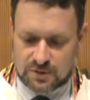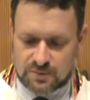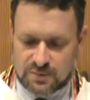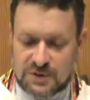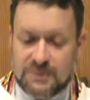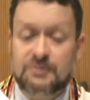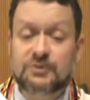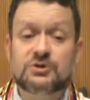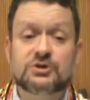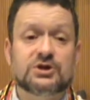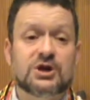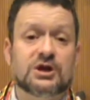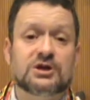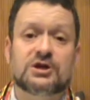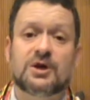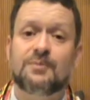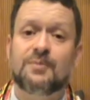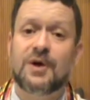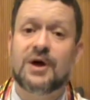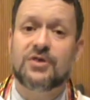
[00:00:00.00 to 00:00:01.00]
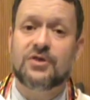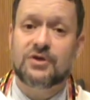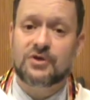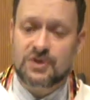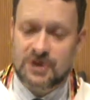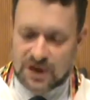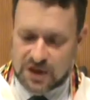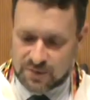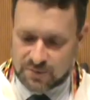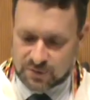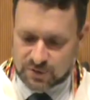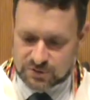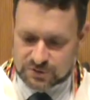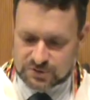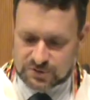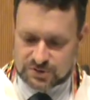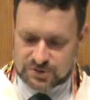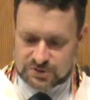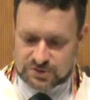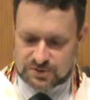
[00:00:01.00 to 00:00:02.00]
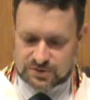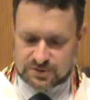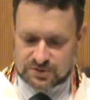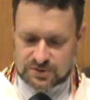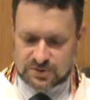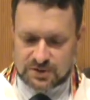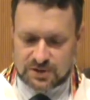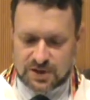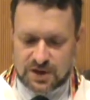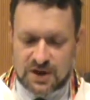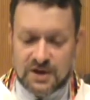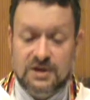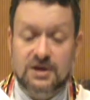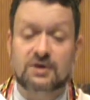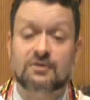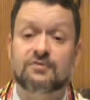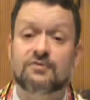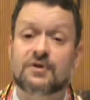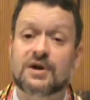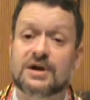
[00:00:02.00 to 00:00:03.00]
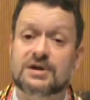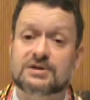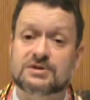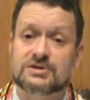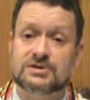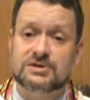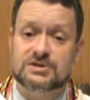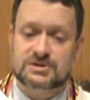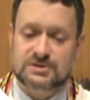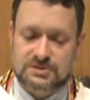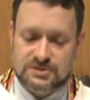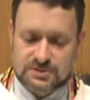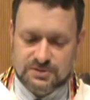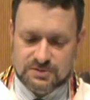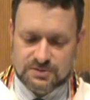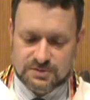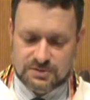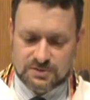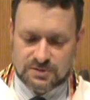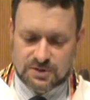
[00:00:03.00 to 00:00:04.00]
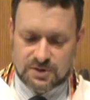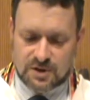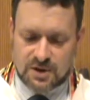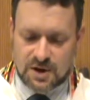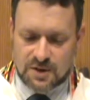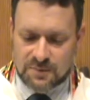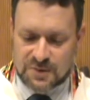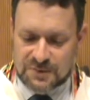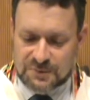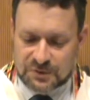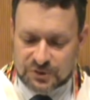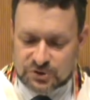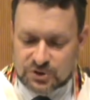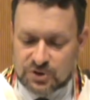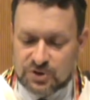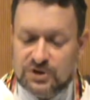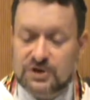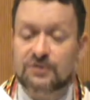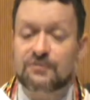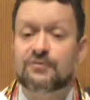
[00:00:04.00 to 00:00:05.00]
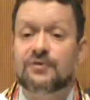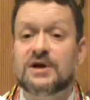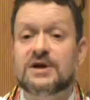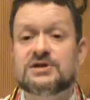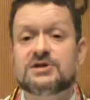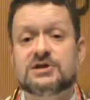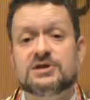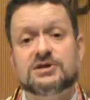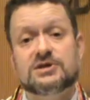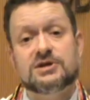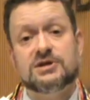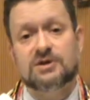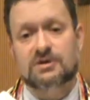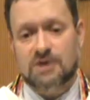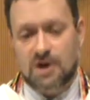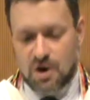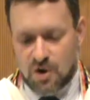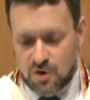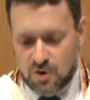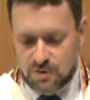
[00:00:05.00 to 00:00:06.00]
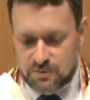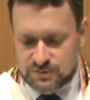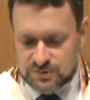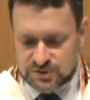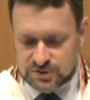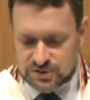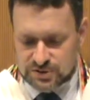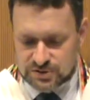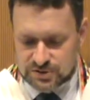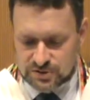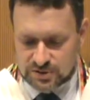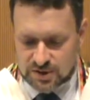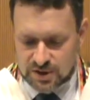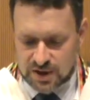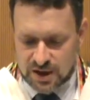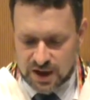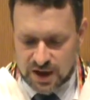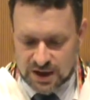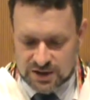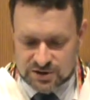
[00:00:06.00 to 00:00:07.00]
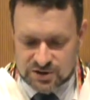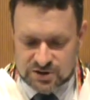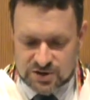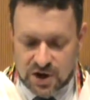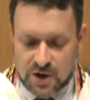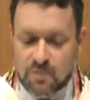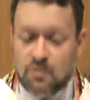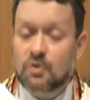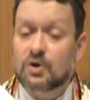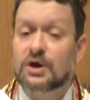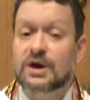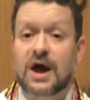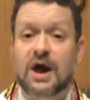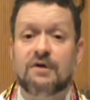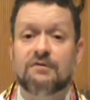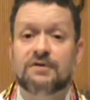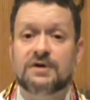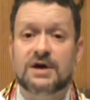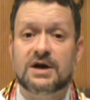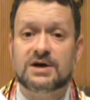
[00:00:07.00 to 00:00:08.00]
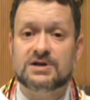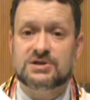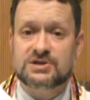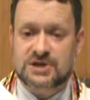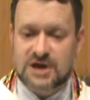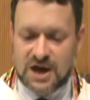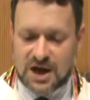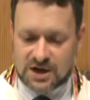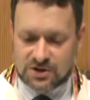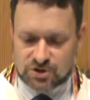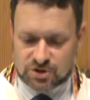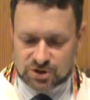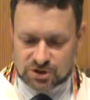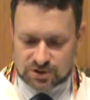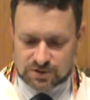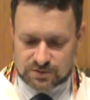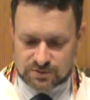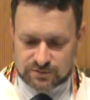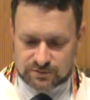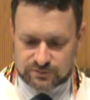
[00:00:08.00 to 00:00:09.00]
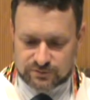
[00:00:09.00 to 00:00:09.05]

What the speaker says: People checked up on their neighbors and their friends. People took their friends into their homes, and some were galvanized to action.